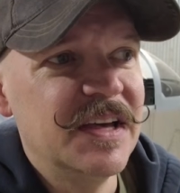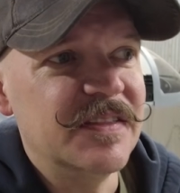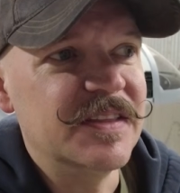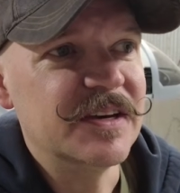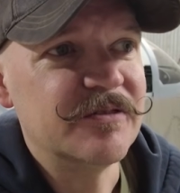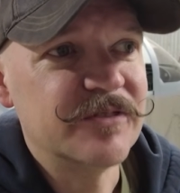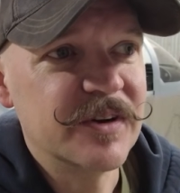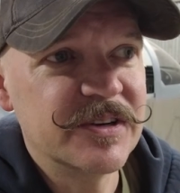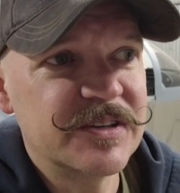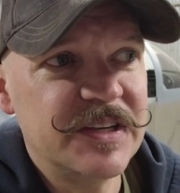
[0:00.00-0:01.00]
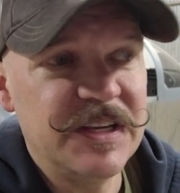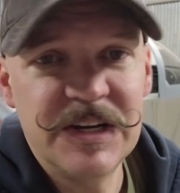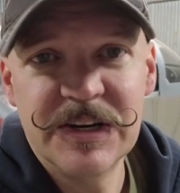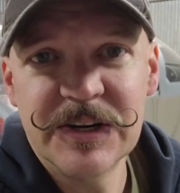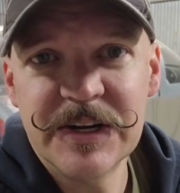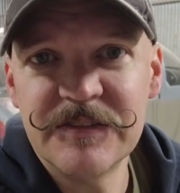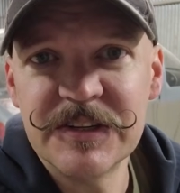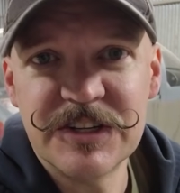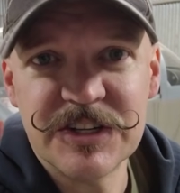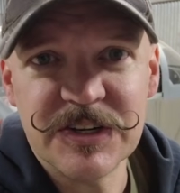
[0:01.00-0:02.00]
the first year of
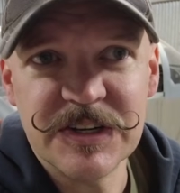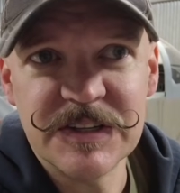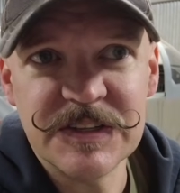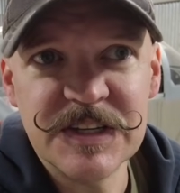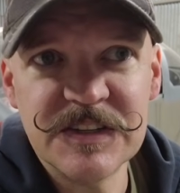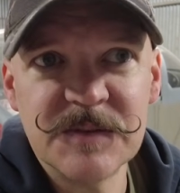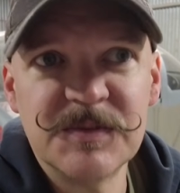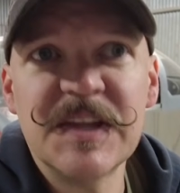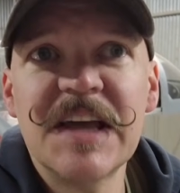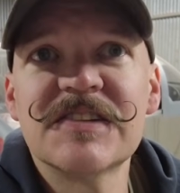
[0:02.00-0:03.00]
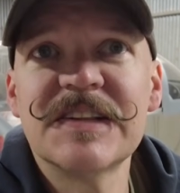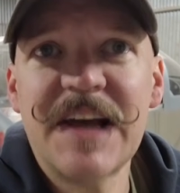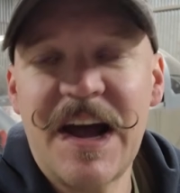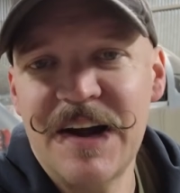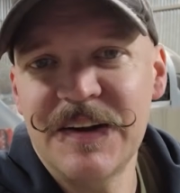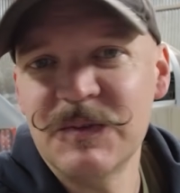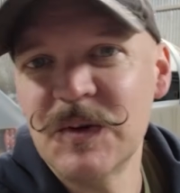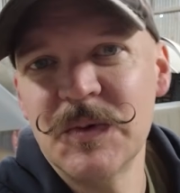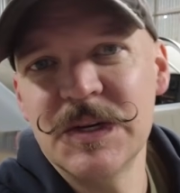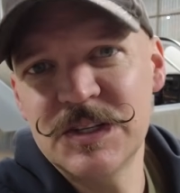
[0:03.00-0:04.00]
insurance is substantially higher than
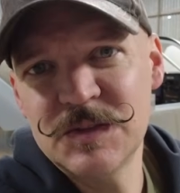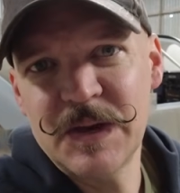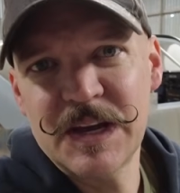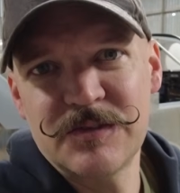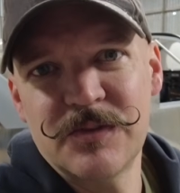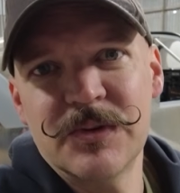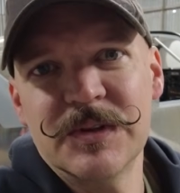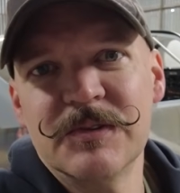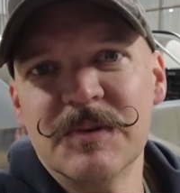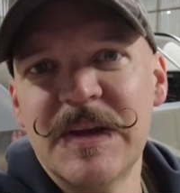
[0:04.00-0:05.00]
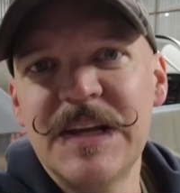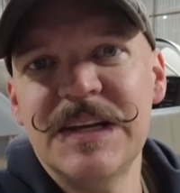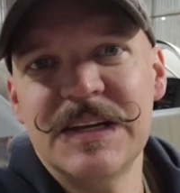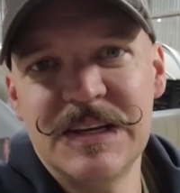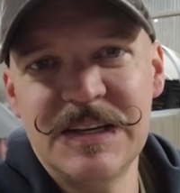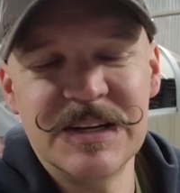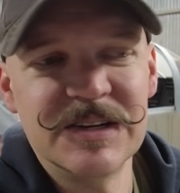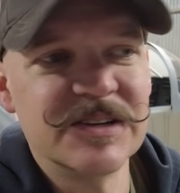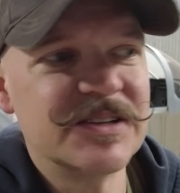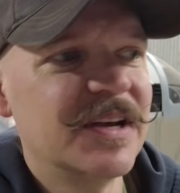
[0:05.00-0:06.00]
what we expect for the remaining
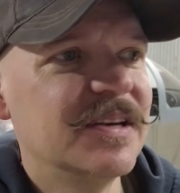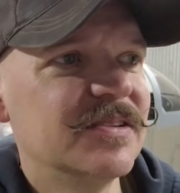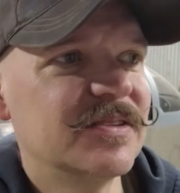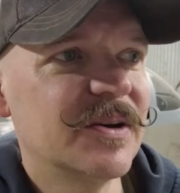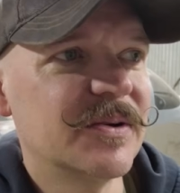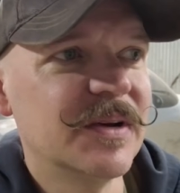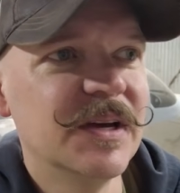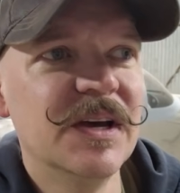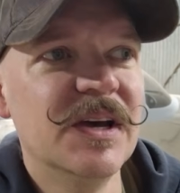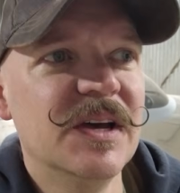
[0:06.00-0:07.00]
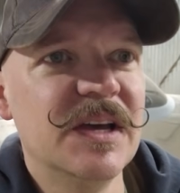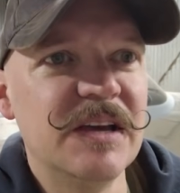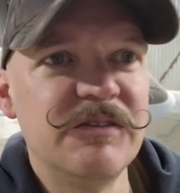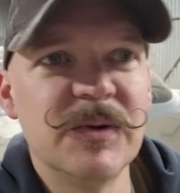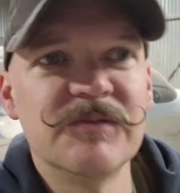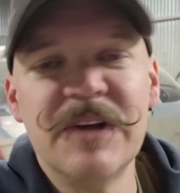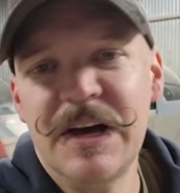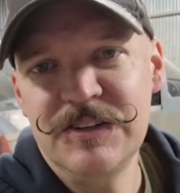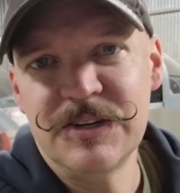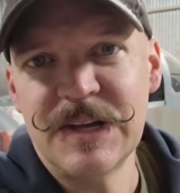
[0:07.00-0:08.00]
years. So if you have
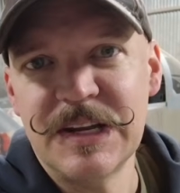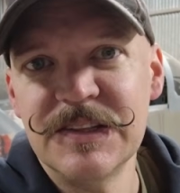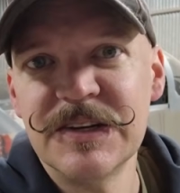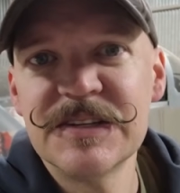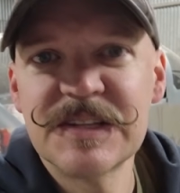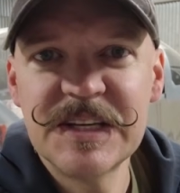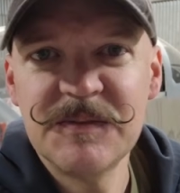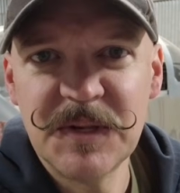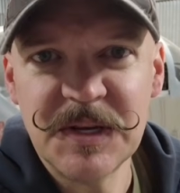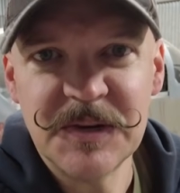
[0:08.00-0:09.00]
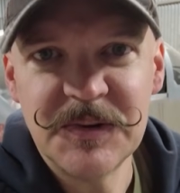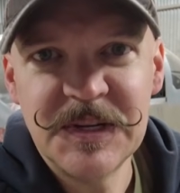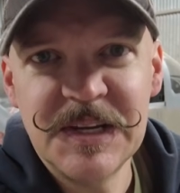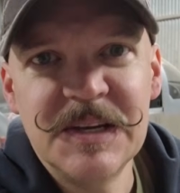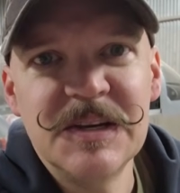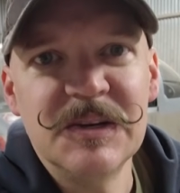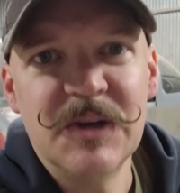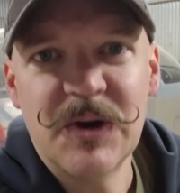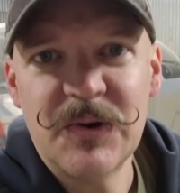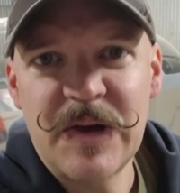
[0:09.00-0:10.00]
not donated, there is a link below.
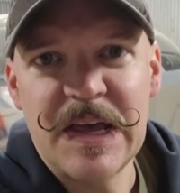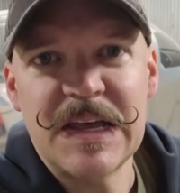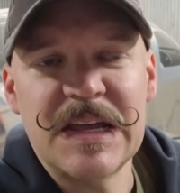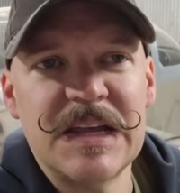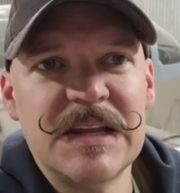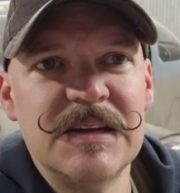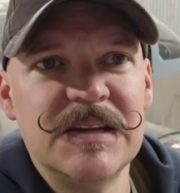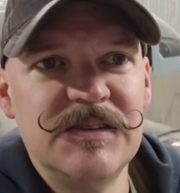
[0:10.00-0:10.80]
Go and